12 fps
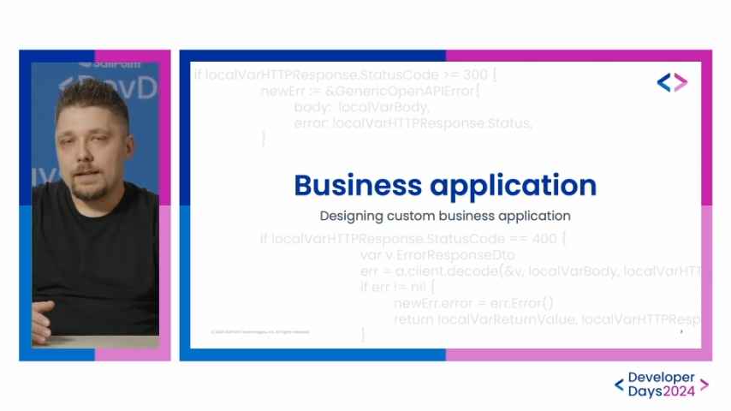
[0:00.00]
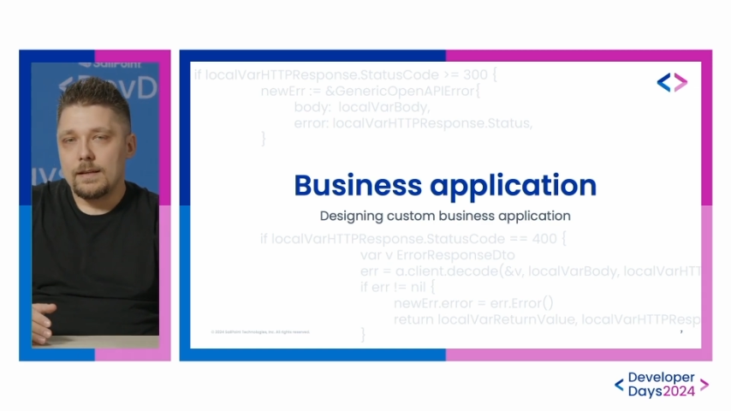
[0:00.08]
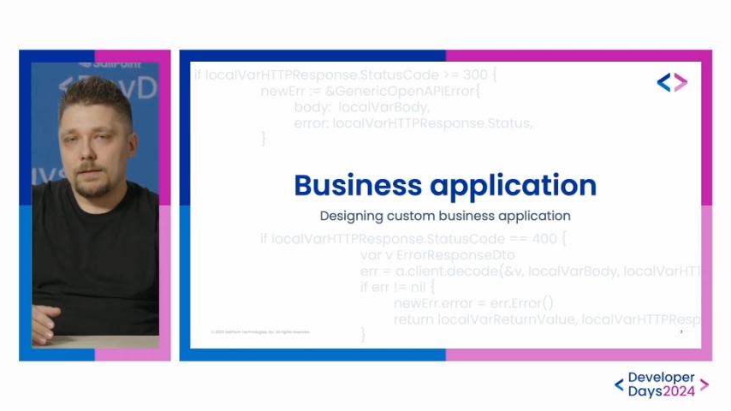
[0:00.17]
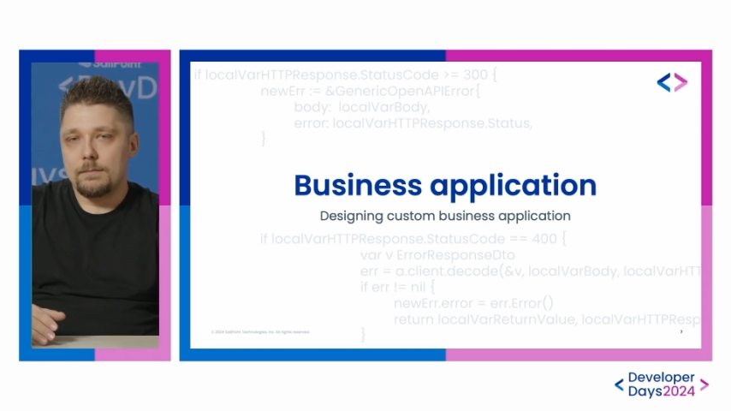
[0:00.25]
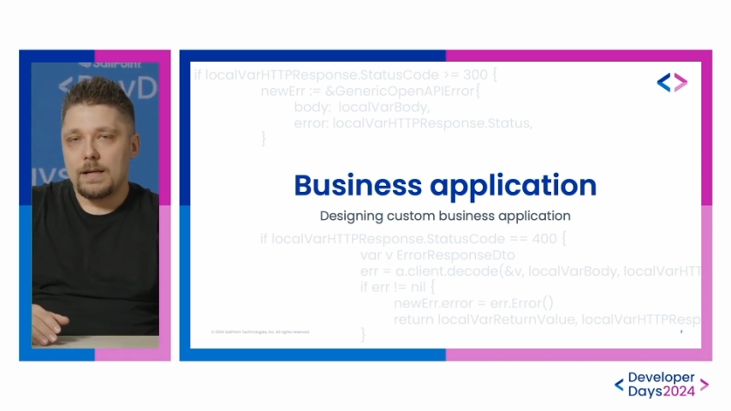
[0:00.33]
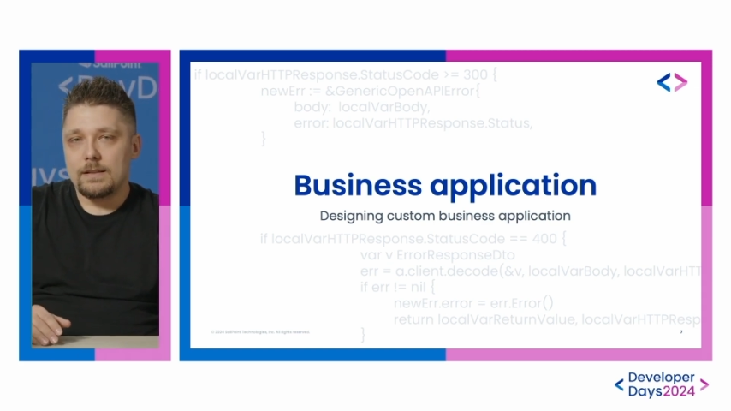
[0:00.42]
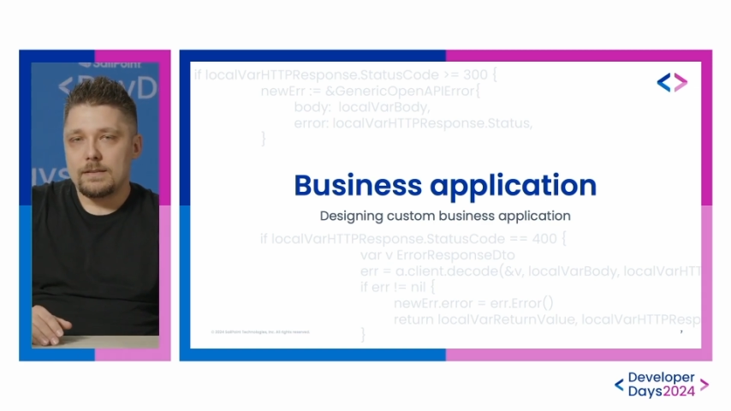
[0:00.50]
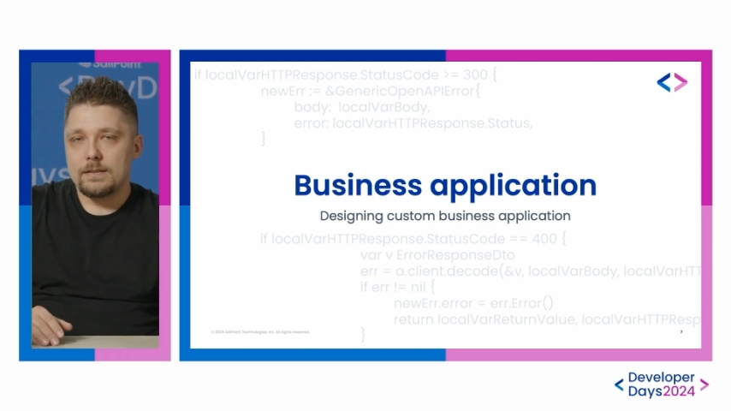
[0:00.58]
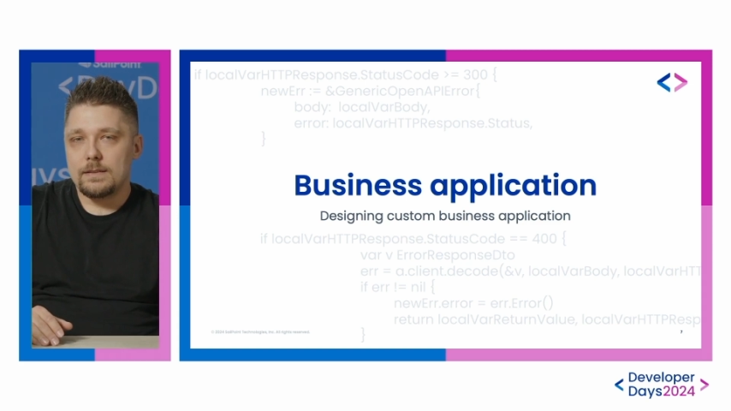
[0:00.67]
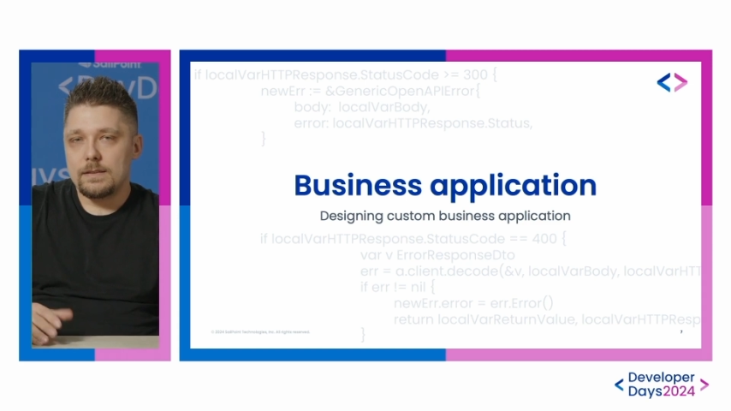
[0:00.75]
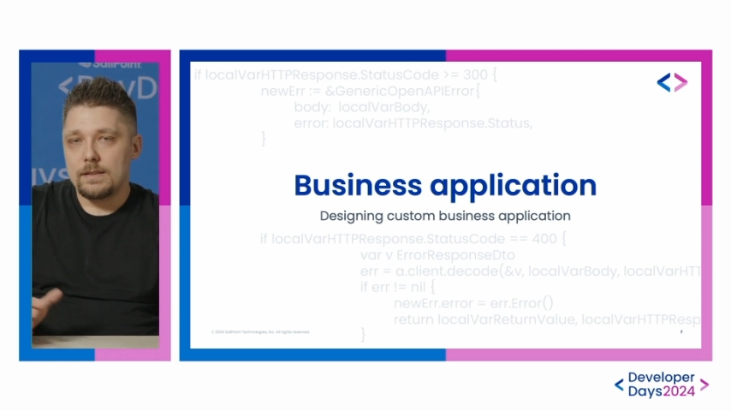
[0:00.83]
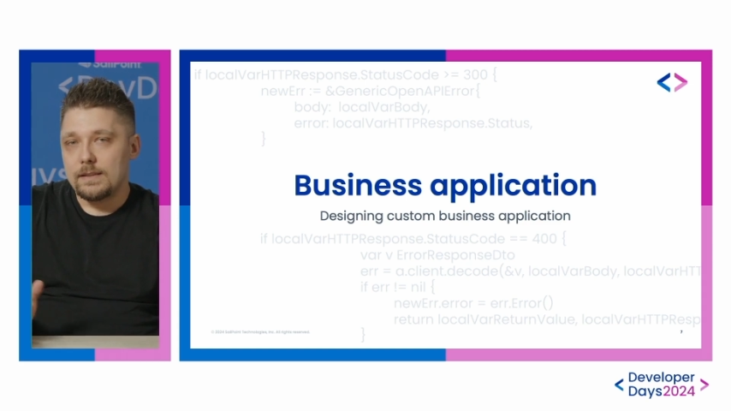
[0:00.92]
But
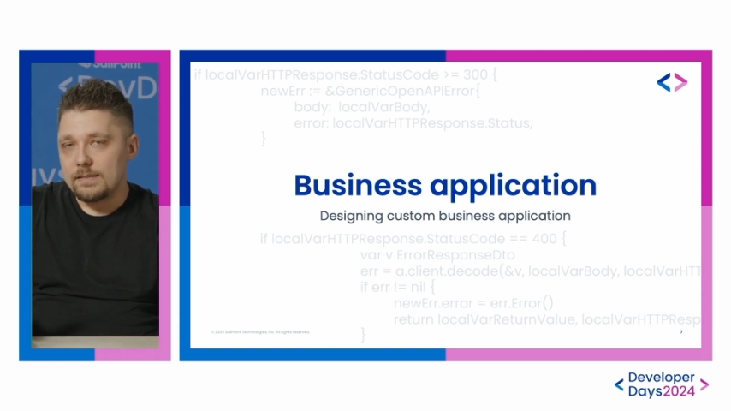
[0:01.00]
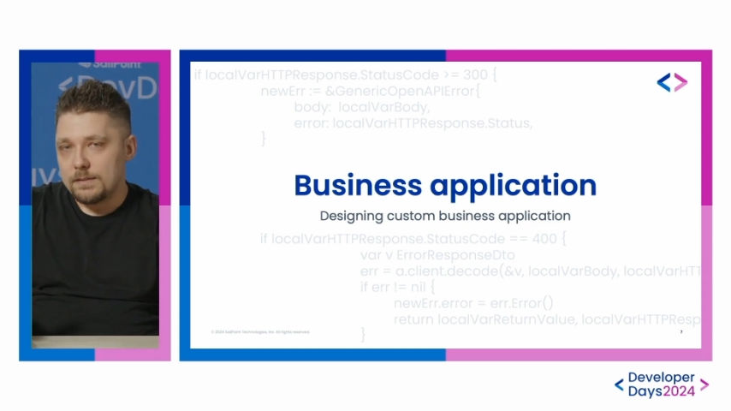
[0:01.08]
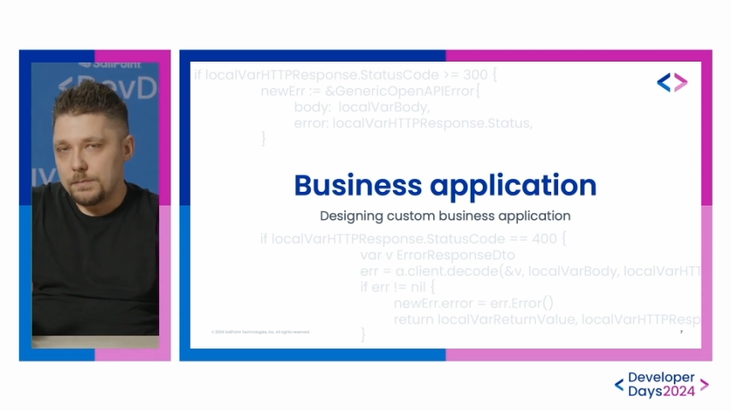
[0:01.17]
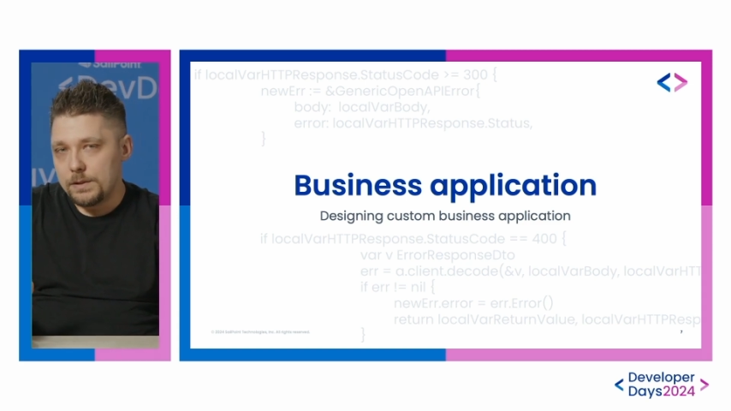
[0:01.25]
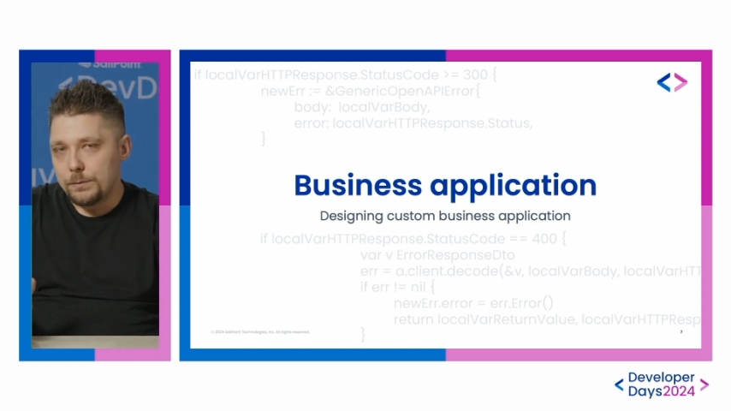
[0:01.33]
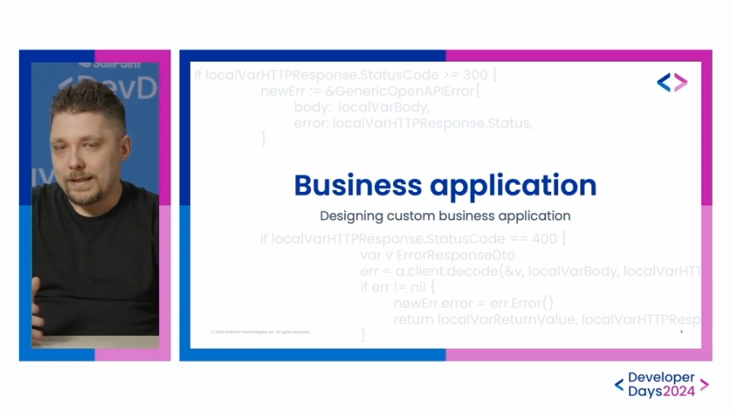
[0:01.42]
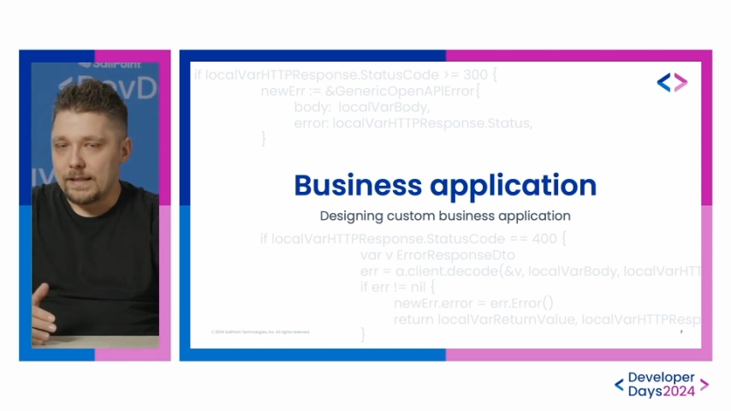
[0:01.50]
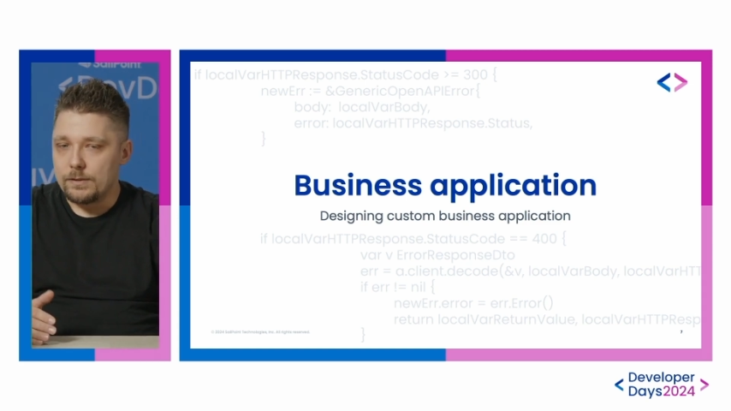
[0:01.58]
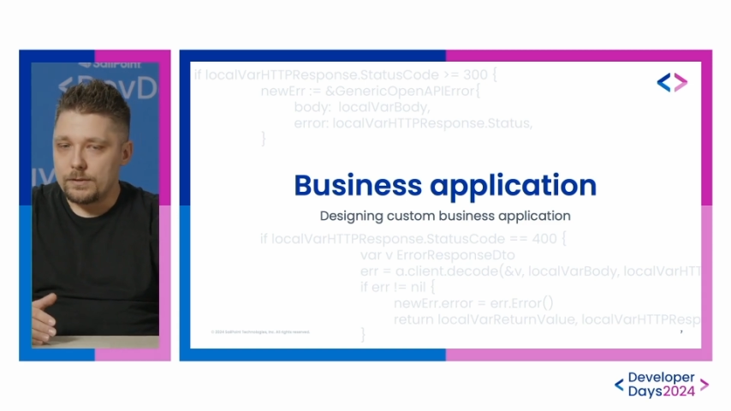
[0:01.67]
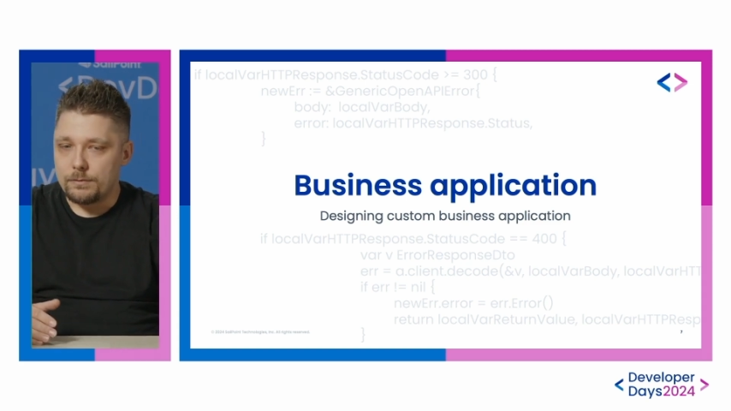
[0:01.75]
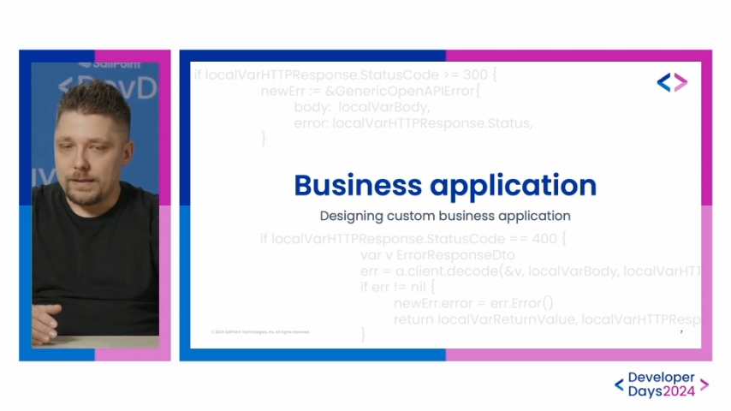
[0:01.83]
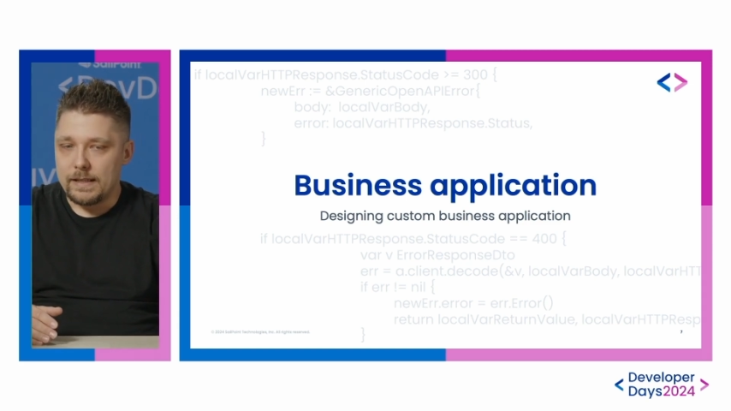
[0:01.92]
it doesn't mean we
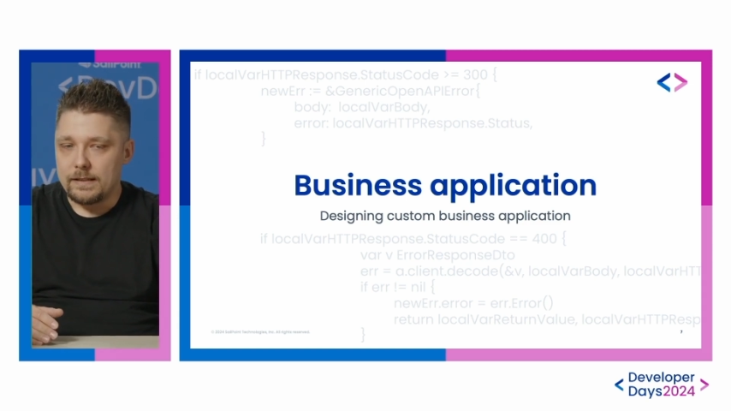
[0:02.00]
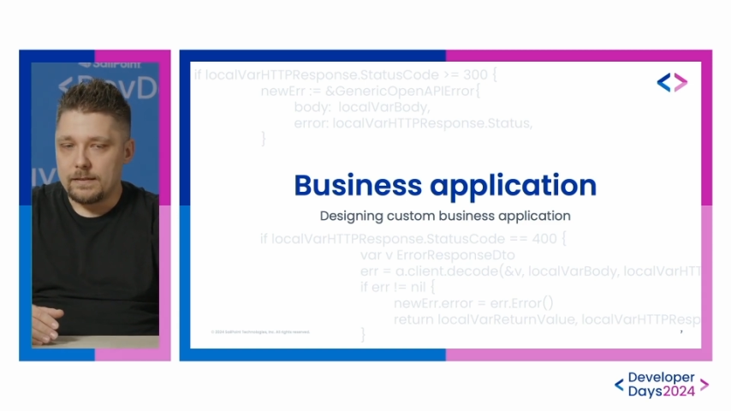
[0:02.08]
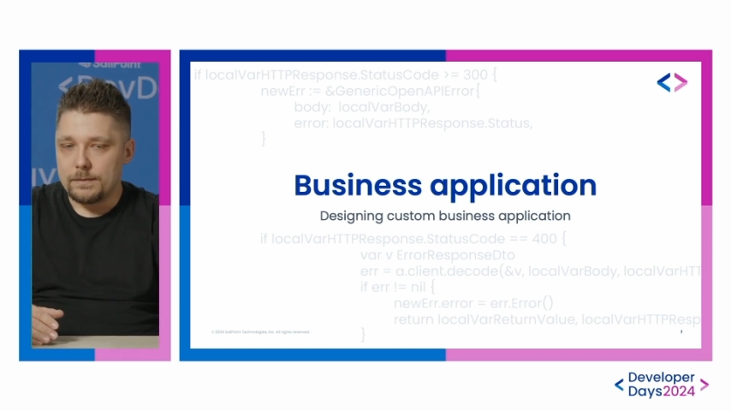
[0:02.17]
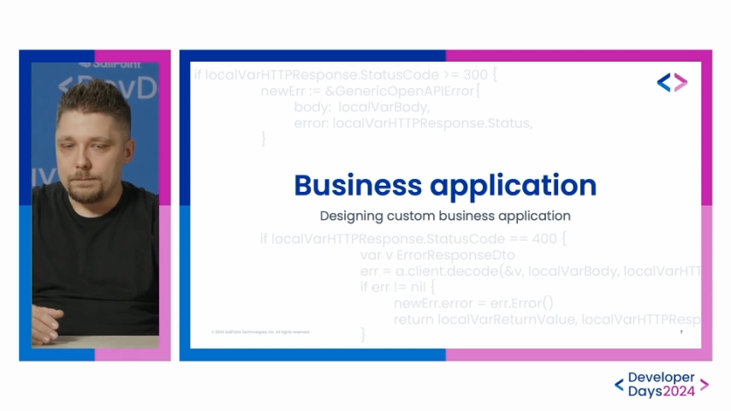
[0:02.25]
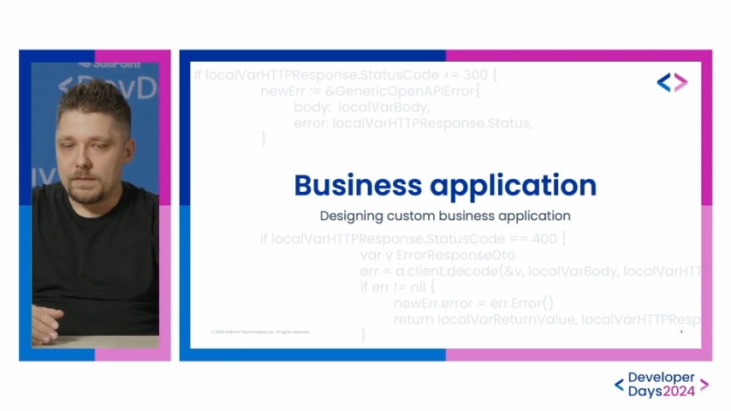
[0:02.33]
cannot create it.